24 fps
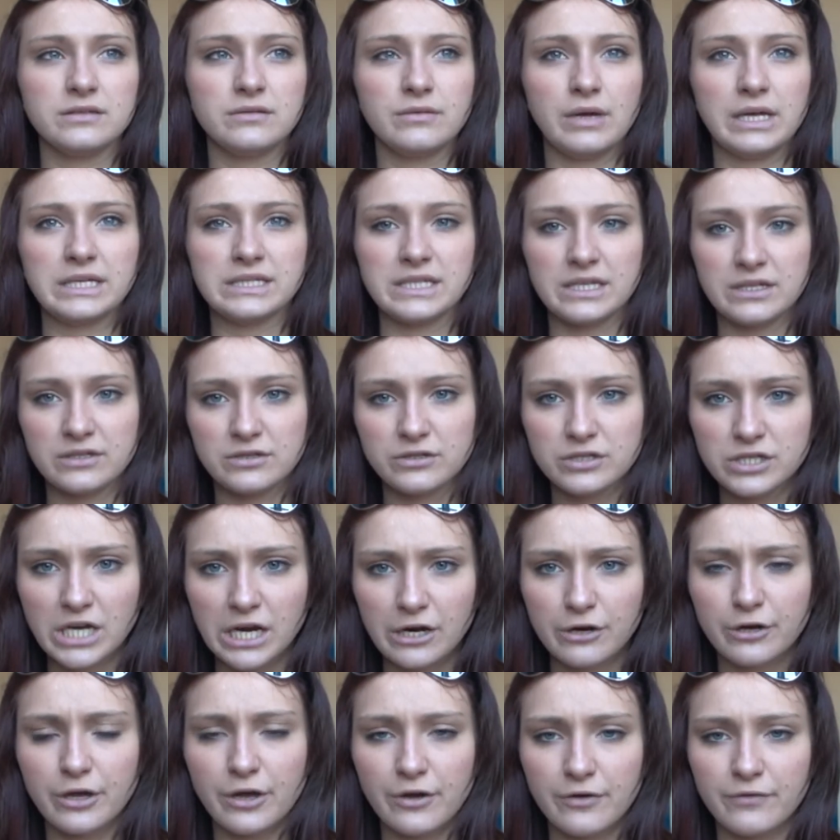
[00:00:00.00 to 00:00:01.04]
as they're
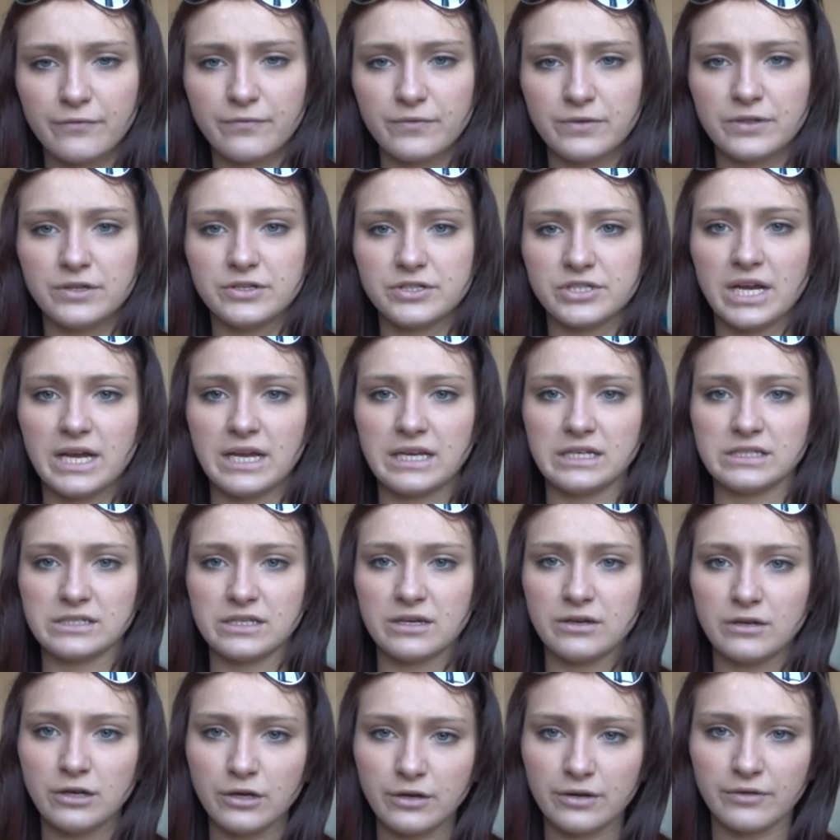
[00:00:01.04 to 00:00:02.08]
going for the change,
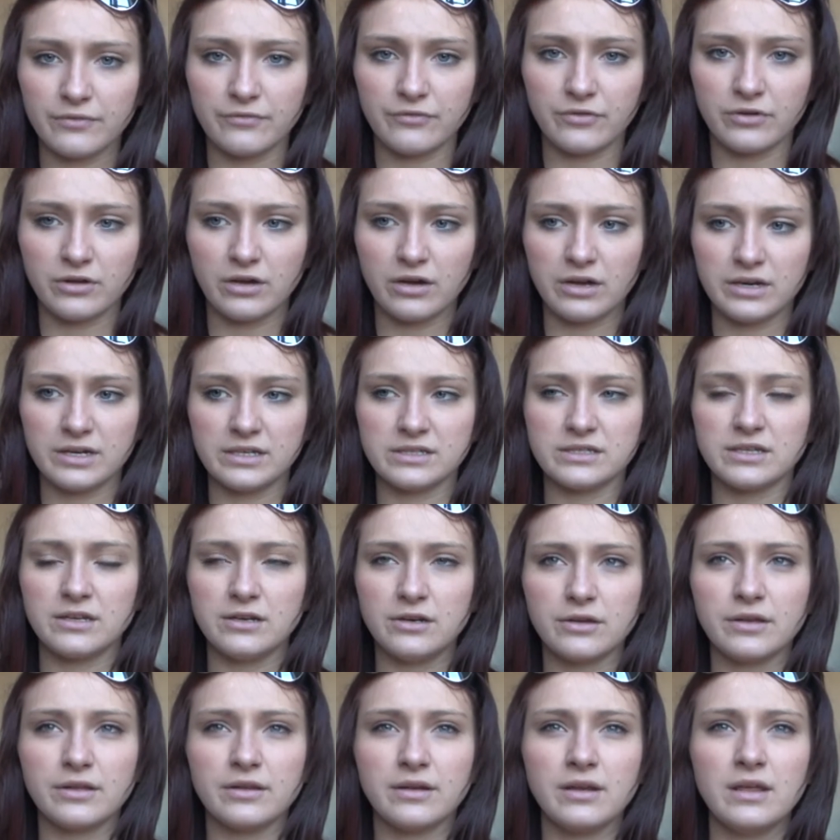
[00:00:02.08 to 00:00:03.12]
they're looking for guidance, they're
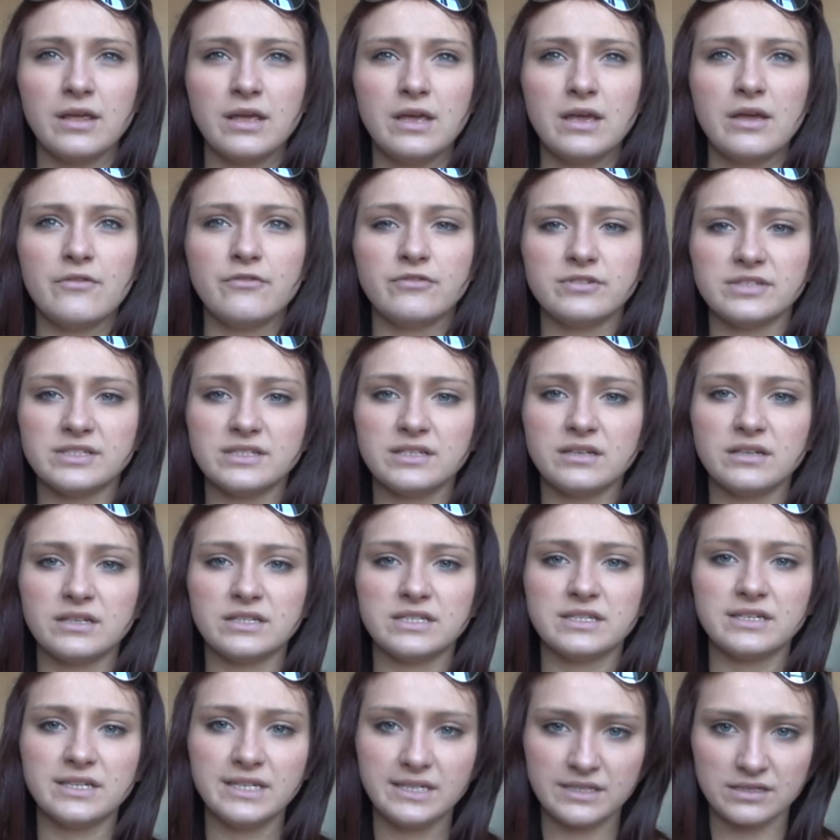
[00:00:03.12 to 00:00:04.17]
looking for still a
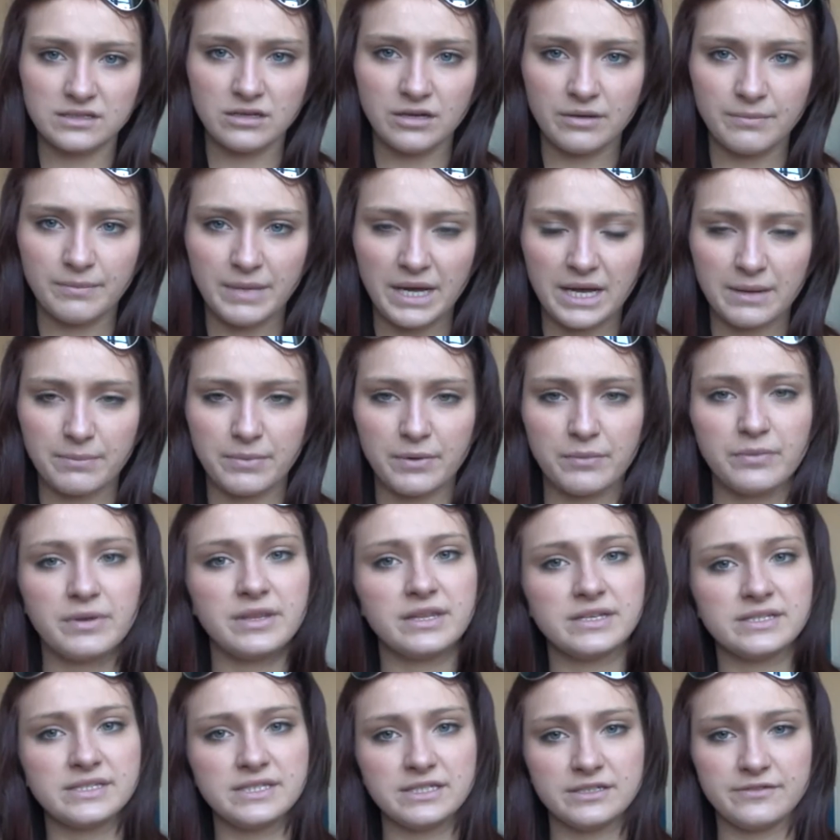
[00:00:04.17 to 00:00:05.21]
teen-like mag but with
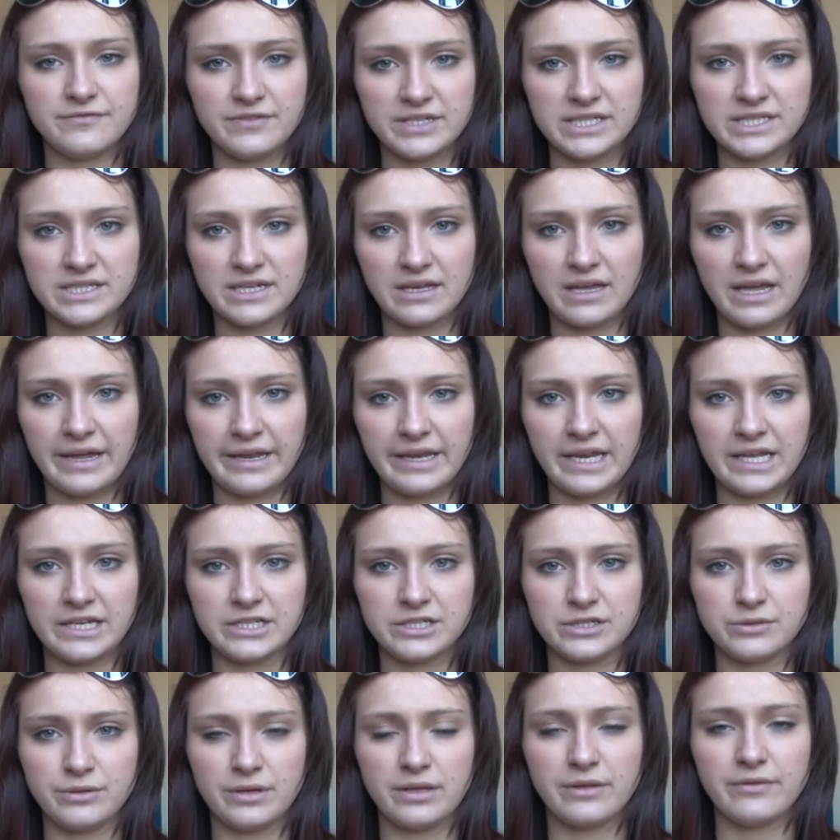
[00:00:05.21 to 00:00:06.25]
a sophisticated edge
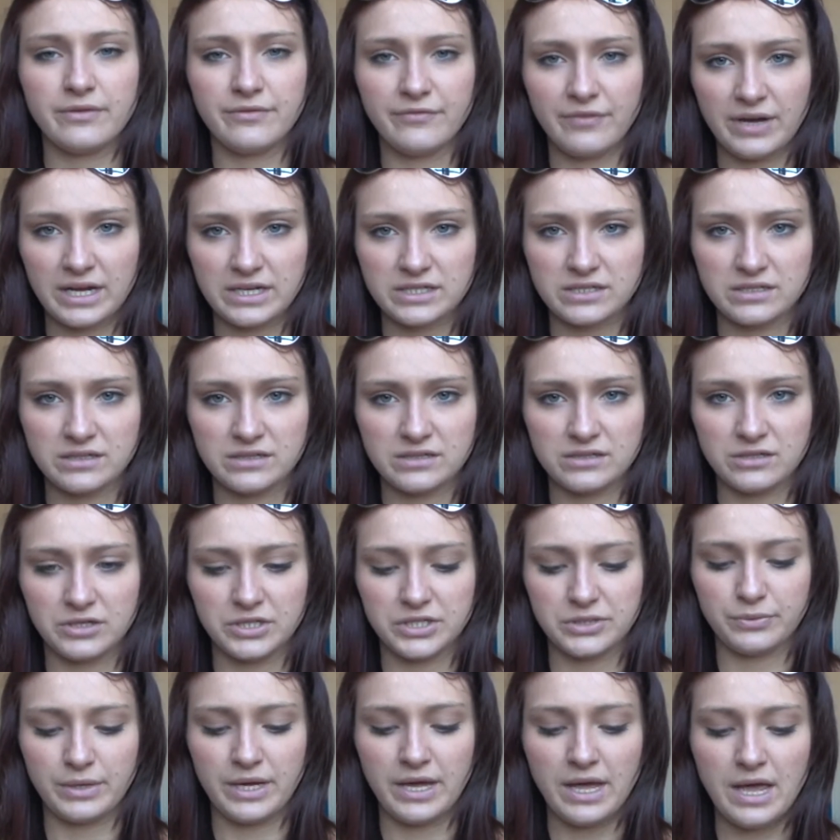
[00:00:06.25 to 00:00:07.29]
to it, the fashion side
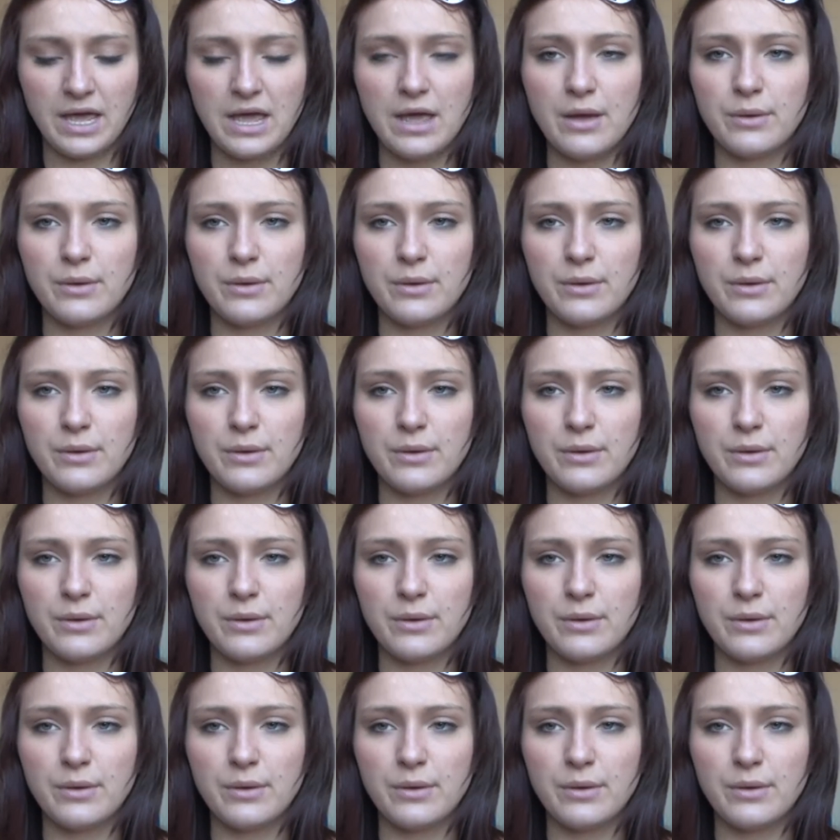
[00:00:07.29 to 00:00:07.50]
to it,